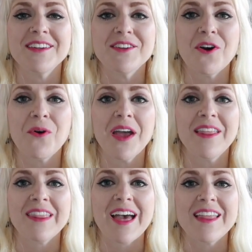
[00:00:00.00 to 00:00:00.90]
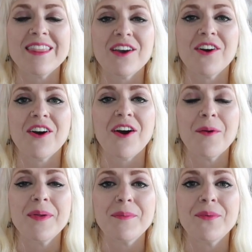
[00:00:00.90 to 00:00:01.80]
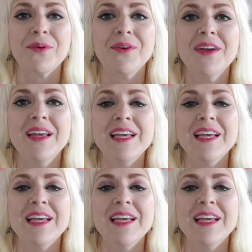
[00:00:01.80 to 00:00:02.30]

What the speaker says: knowing that there are people